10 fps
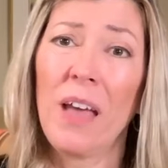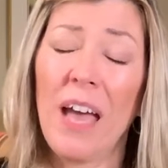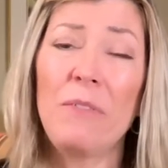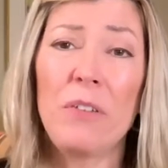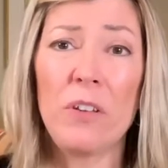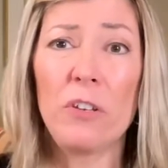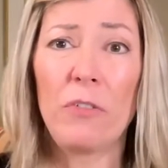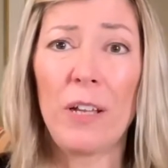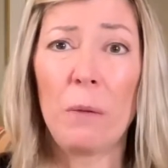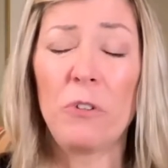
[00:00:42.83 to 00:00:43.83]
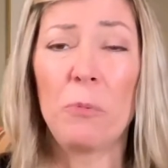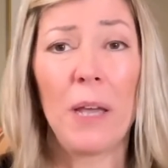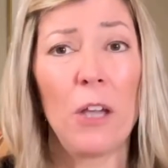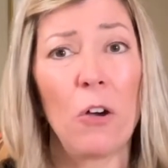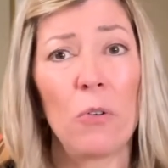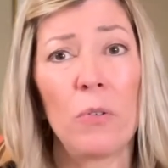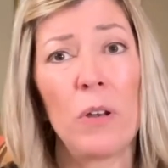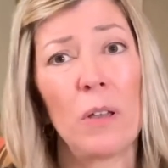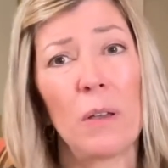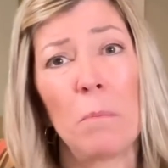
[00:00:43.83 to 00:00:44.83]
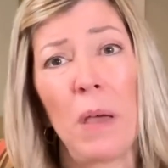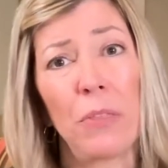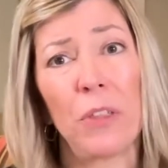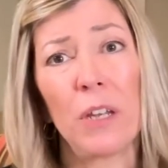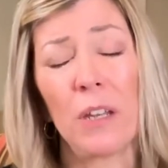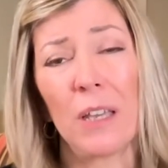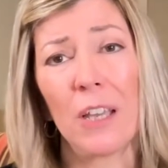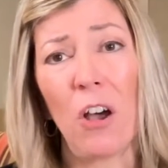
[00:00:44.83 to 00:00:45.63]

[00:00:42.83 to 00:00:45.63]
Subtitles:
I've even developed my own method